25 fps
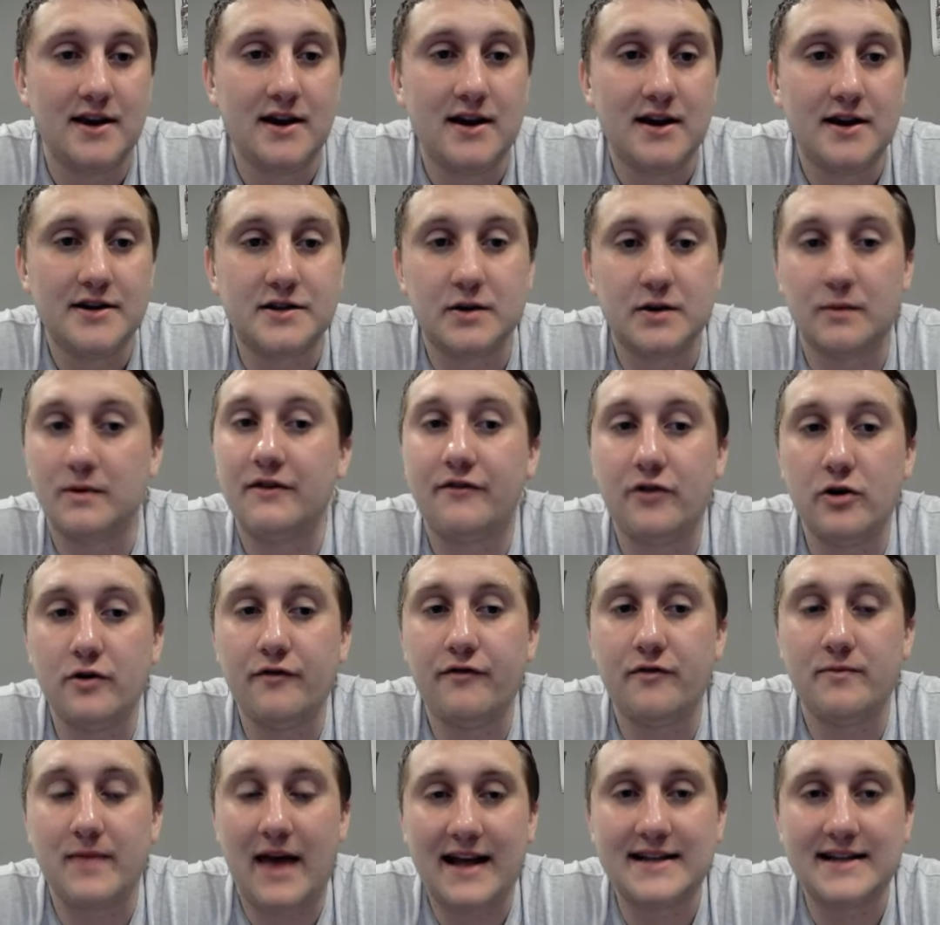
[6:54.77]
So when you view it
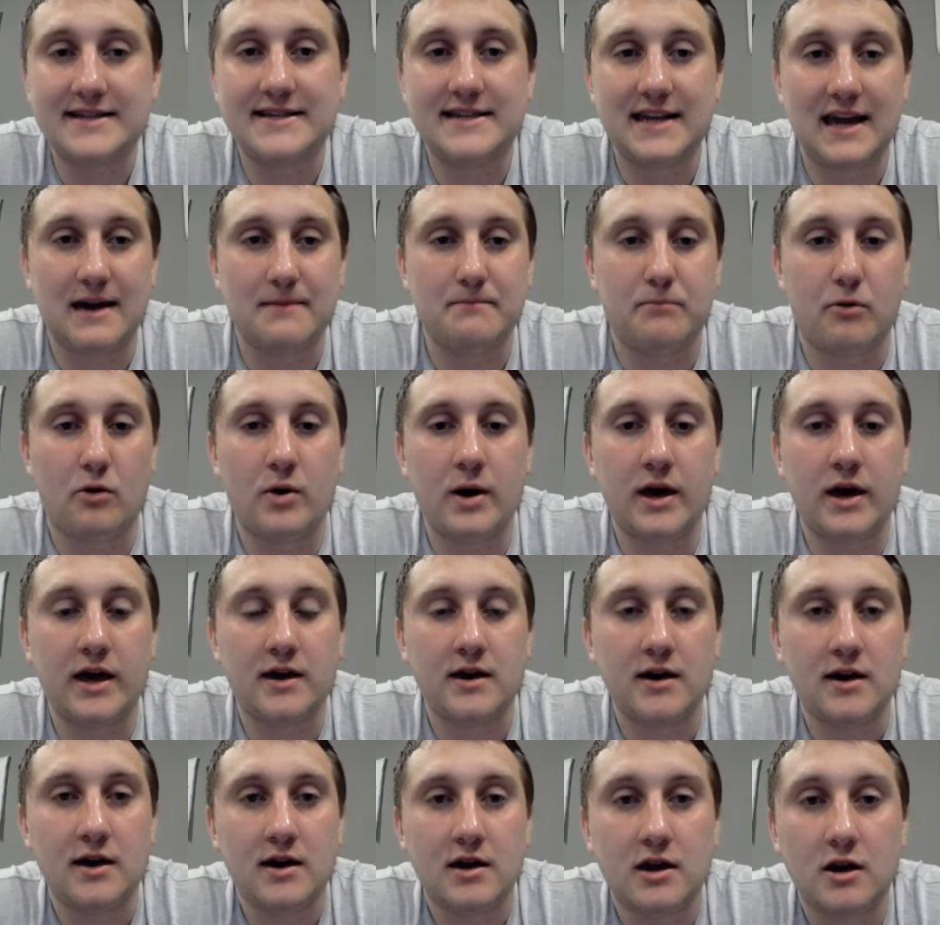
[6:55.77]
from that
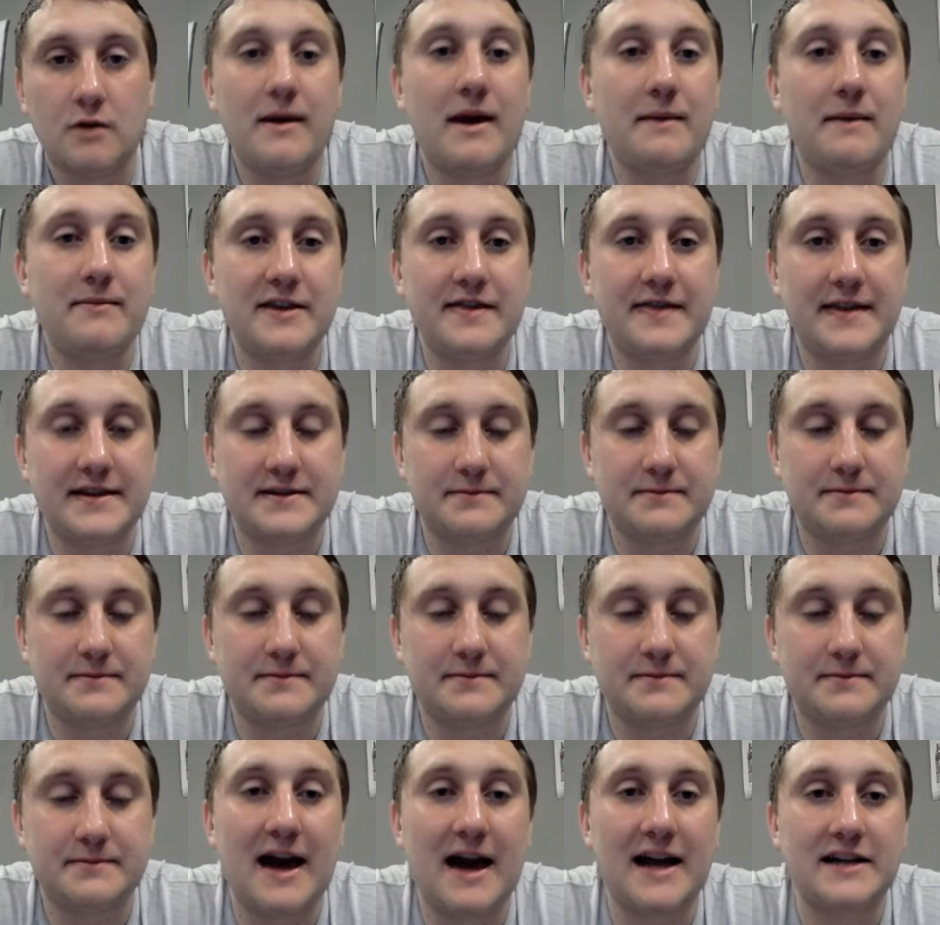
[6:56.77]
standpoint, you know, maybe in this
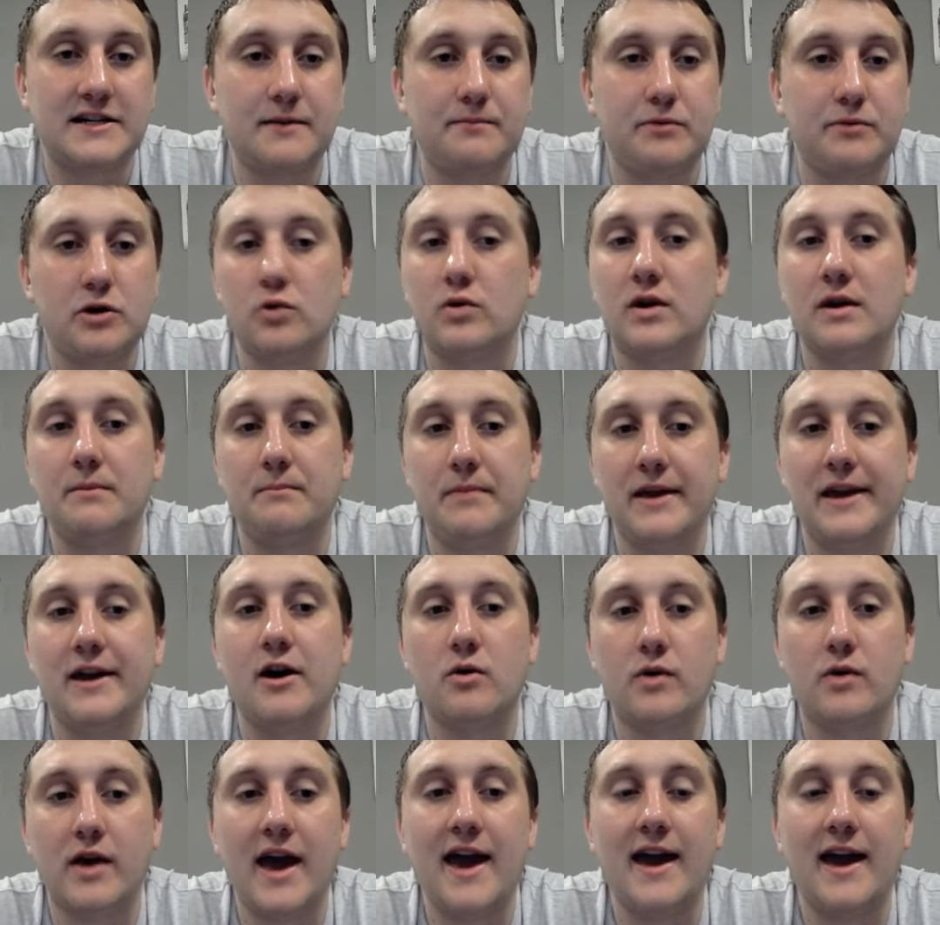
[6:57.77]
matchup you can be
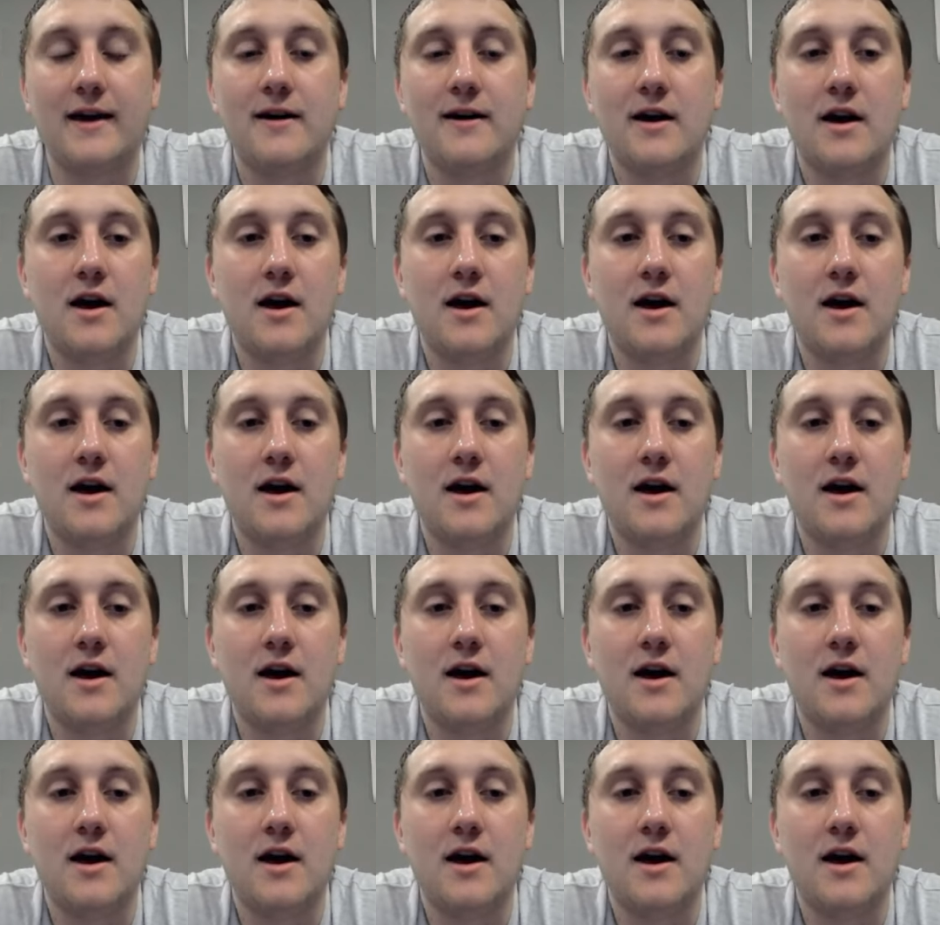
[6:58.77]
okay.